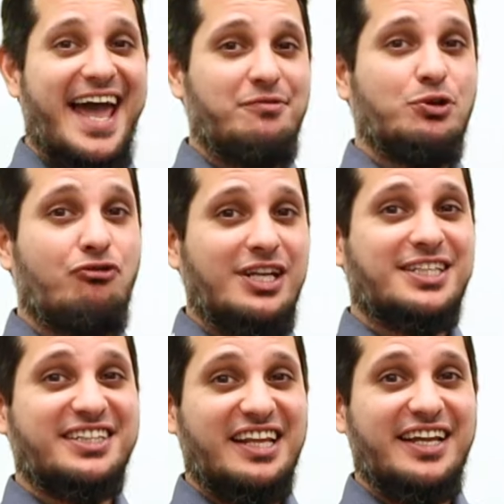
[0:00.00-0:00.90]
Have you
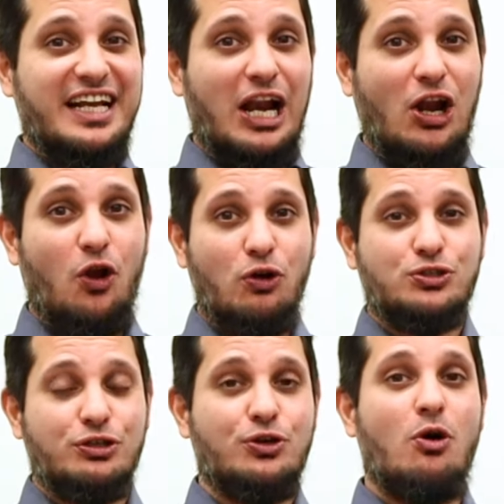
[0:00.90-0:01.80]
recently
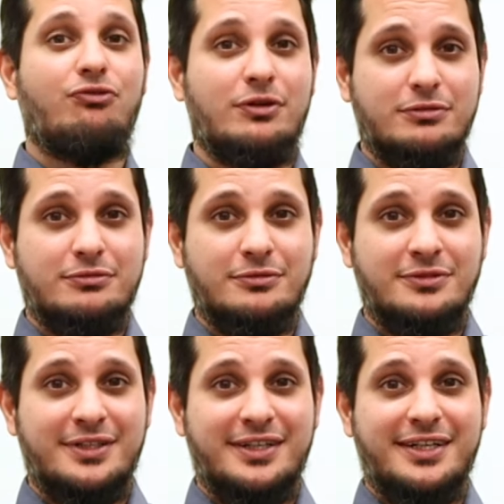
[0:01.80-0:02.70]
lost on an offer
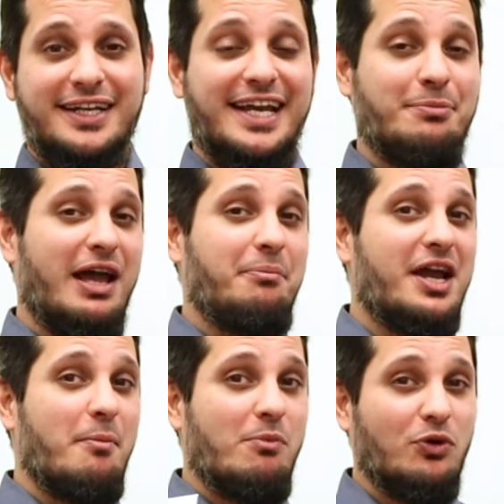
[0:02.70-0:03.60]
in
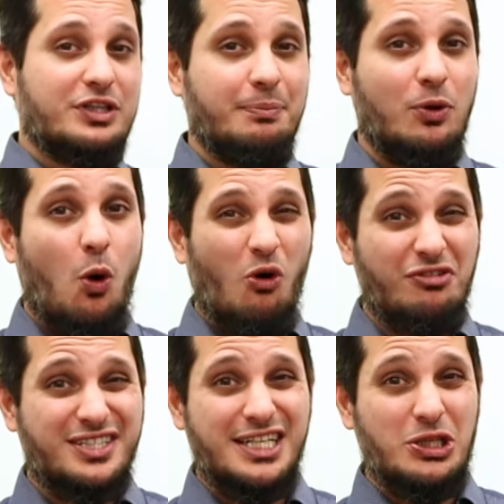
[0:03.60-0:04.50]
maybe a multiple
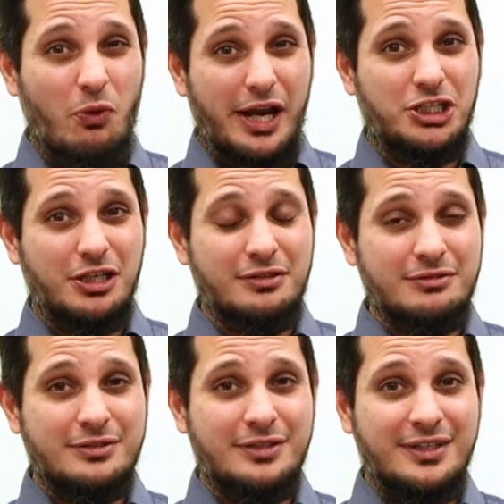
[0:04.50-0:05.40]
offer
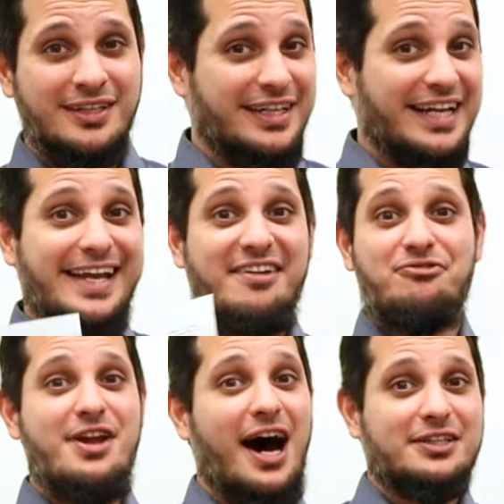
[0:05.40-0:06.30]
situation?
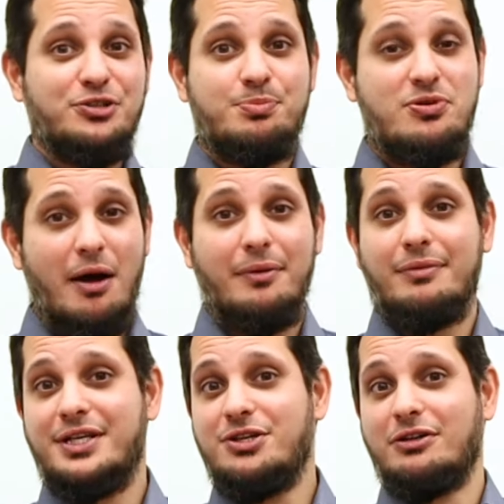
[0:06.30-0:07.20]
If not, you're
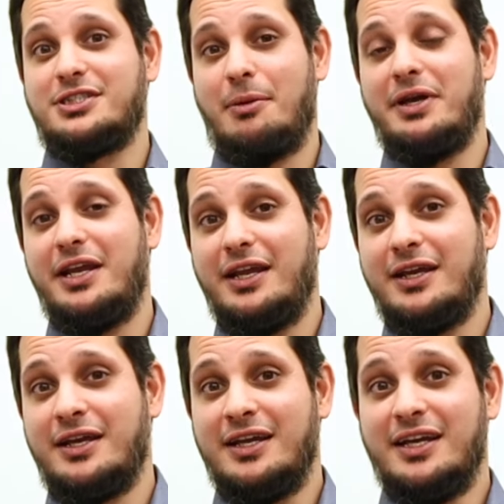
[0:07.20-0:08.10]
probably not
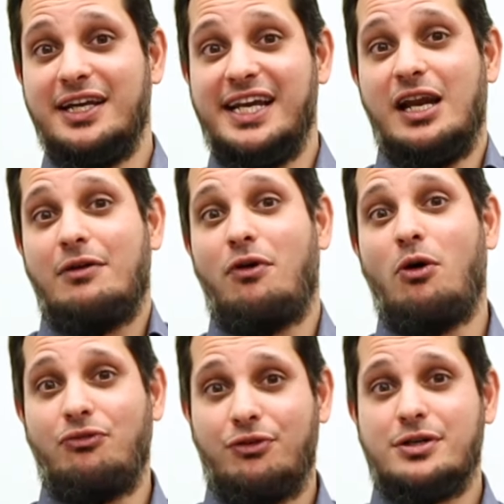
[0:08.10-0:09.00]
submitting enough
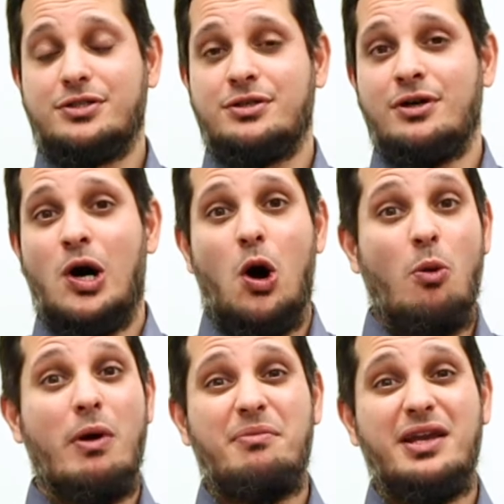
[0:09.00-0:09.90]
offers, or
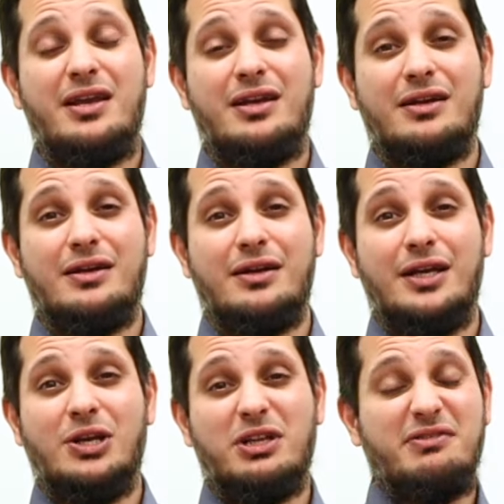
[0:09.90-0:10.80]
maybe
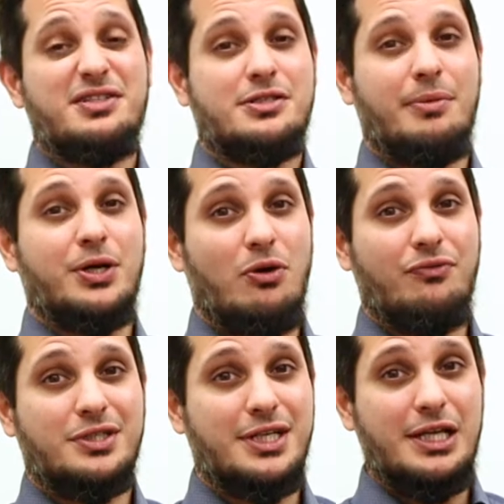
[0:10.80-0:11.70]
you're not even submitting
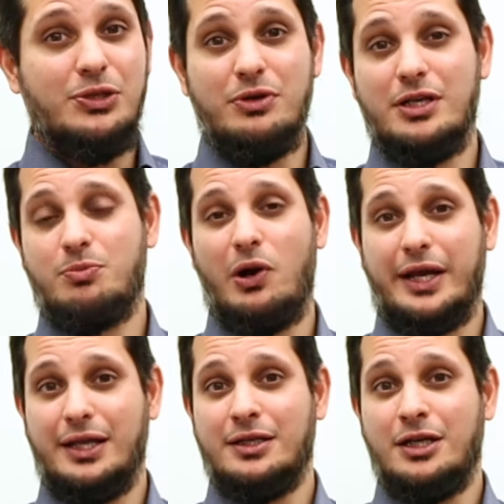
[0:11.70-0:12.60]
offers in today's
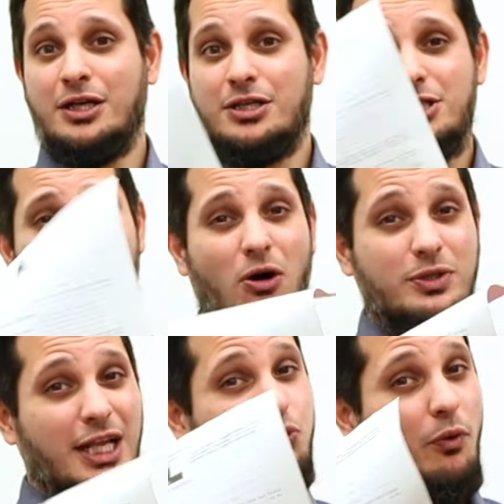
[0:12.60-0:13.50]
market. So
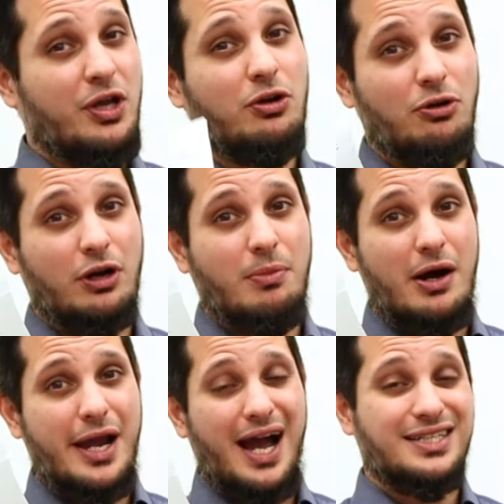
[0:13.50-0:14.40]
that's what we're going to talk
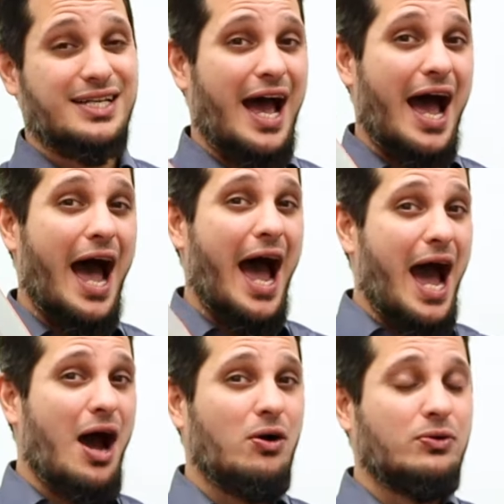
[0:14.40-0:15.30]
about, guys.
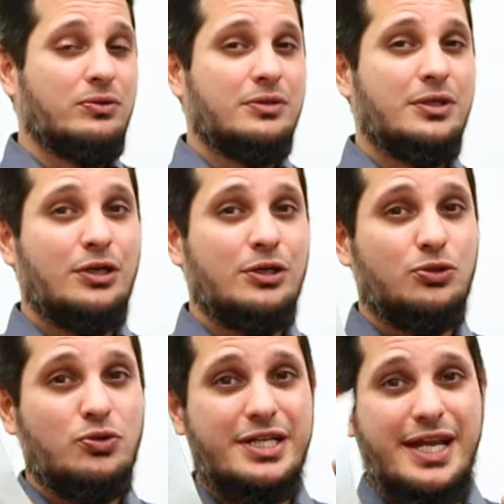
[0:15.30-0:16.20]
How
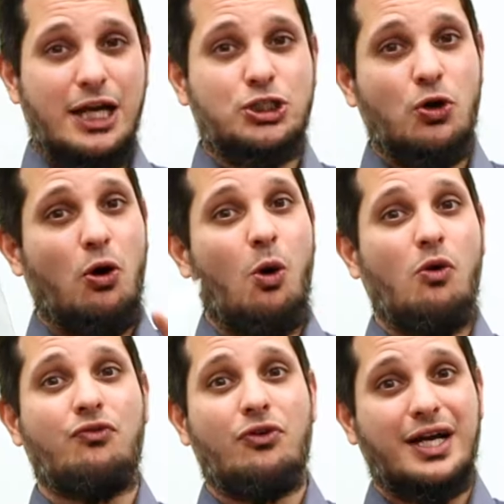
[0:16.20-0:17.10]
to get your
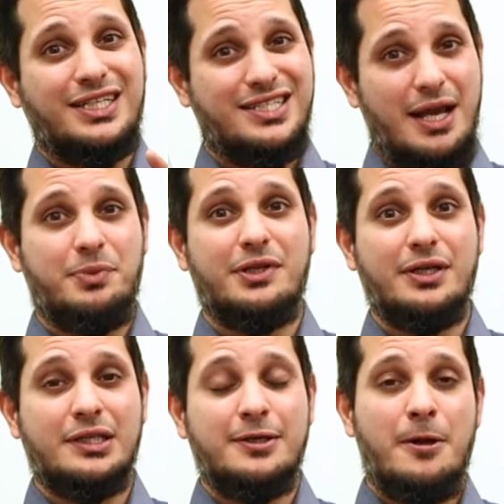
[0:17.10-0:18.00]
offer
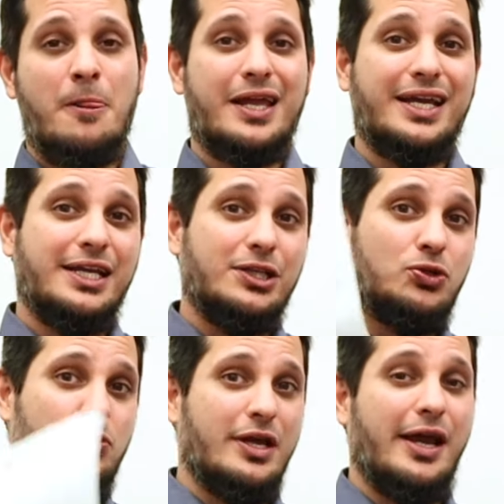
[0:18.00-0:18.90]
accepted in
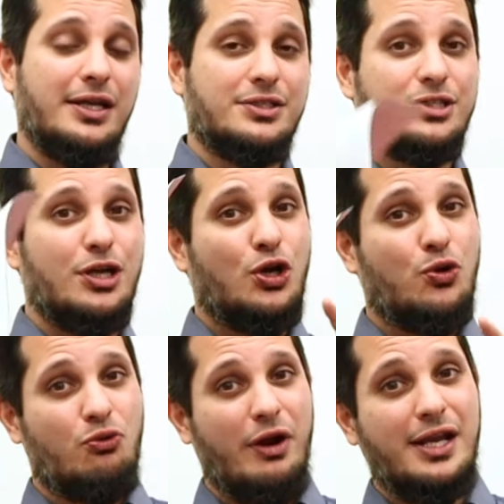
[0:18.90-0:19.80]
today's
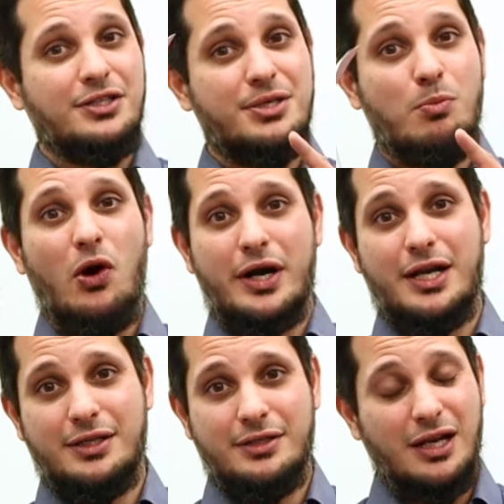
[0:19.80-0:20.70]
crazy
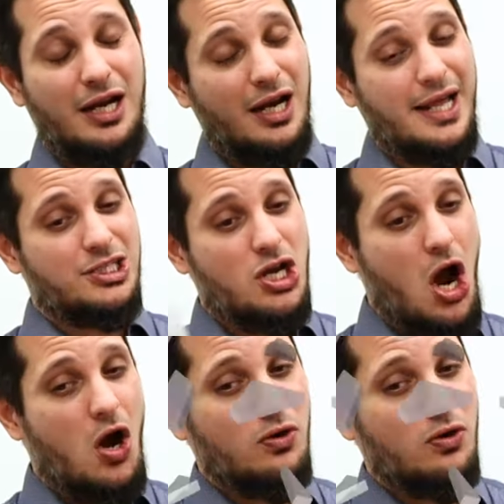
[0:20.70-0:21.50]
market. Let's go.